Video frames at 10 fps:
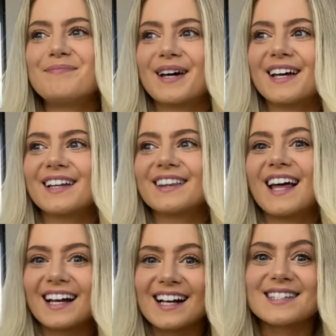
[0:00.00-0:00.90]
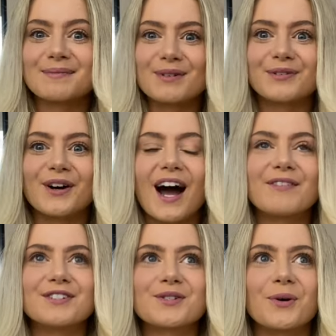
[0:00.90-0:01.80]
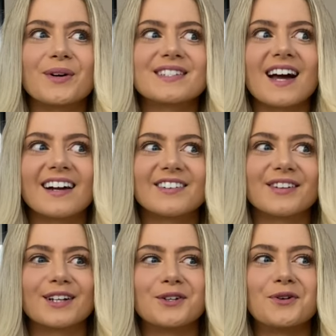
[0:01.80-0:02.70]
But like I said before, I've just always kind of like